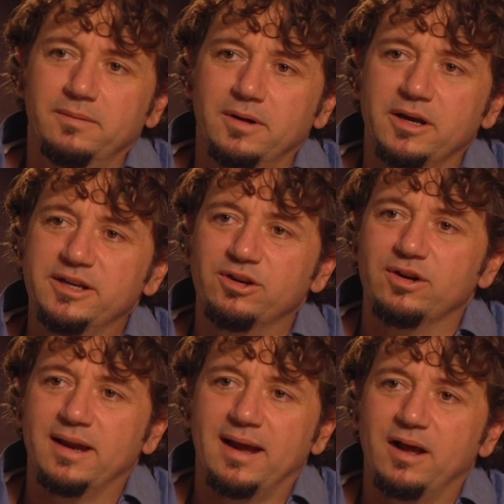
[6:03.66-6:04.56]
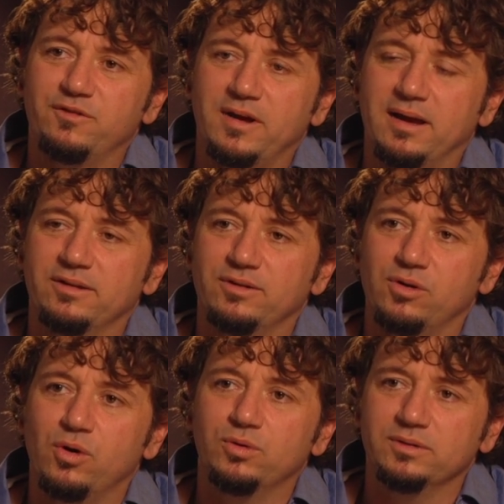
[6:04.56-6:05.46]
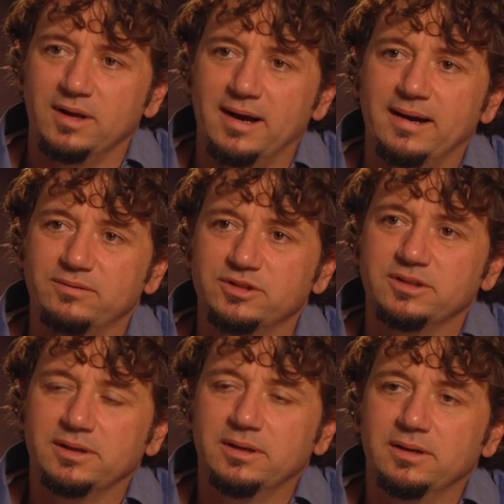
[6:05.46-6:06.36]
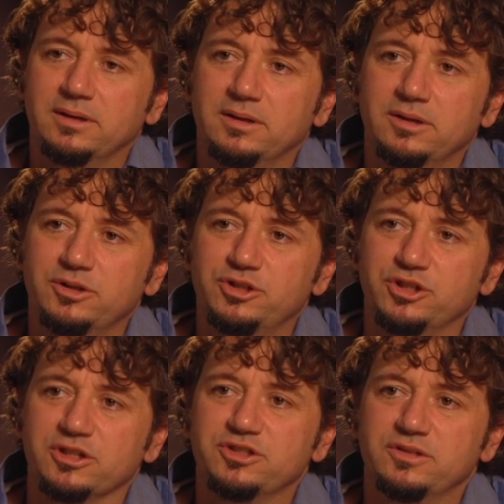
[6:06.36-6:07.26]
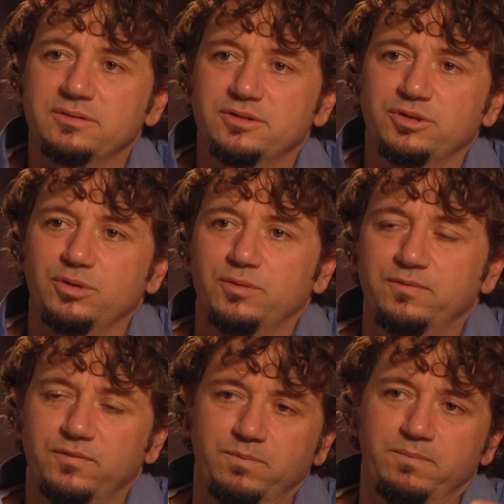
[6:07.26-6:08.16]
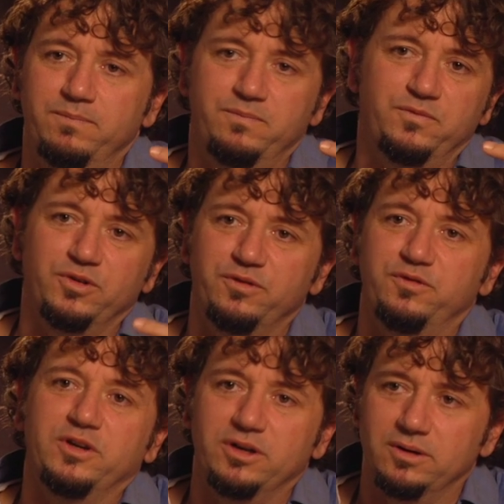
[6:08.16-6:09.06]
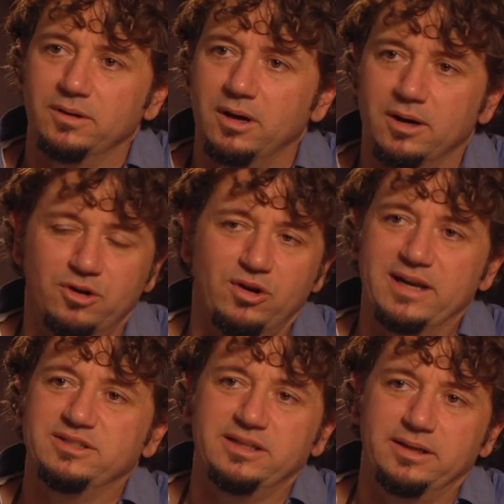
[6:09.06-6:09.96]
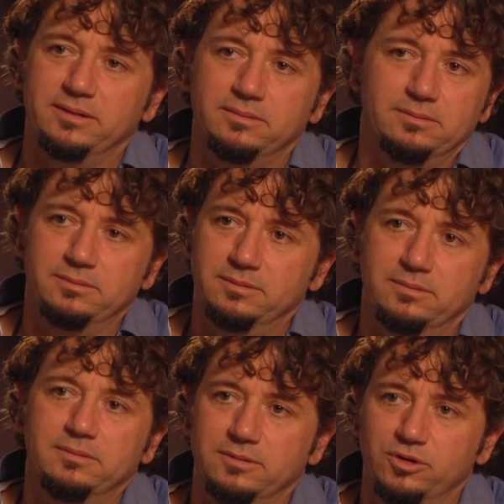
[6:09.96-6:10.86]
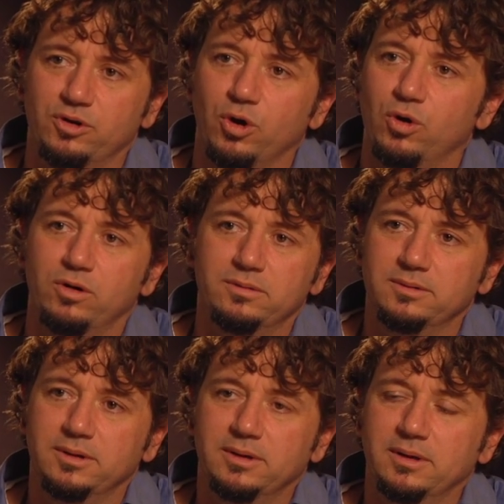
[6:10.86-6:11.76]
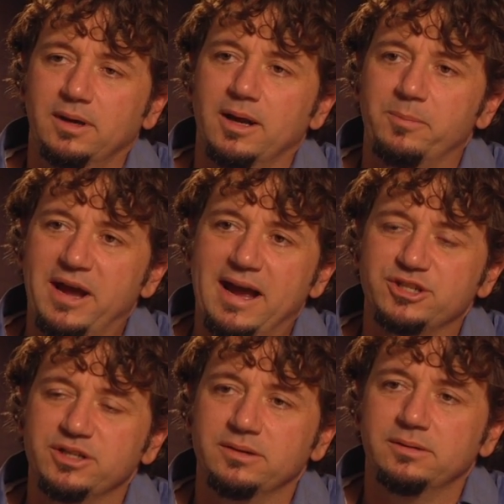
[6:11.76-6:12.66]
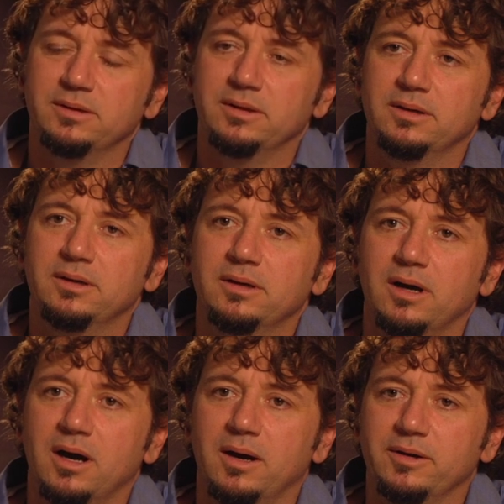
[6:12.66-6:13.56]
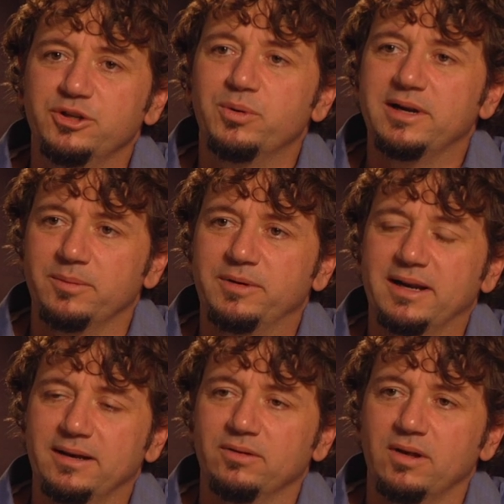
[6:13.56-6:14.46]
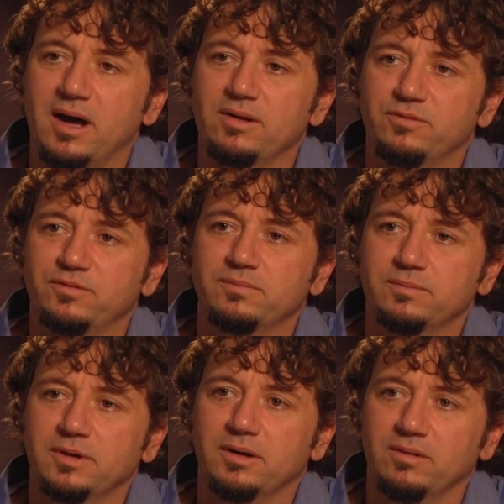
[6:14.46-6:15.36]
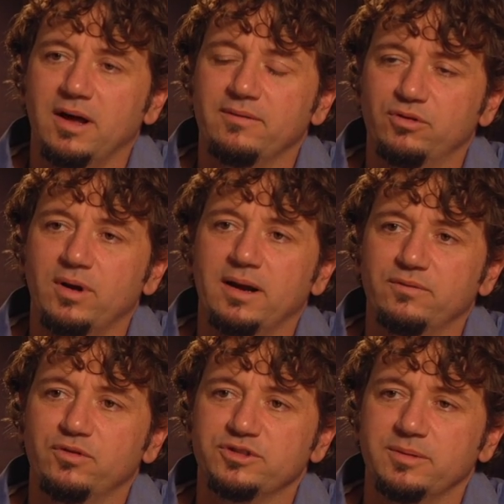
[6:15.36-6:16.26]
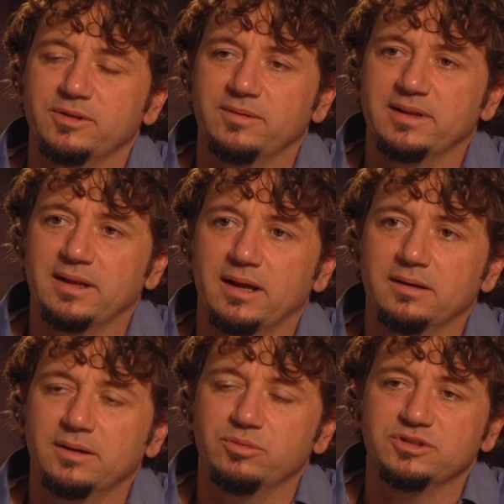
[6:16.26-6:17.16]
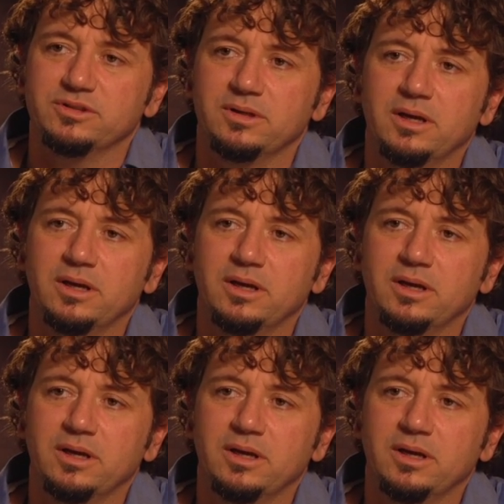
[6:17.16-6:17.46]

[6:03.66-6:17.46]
a year and a half out of their own lives just to fulfill a crazy goal and a passion, you end up getting a lot of credit for something like that. It was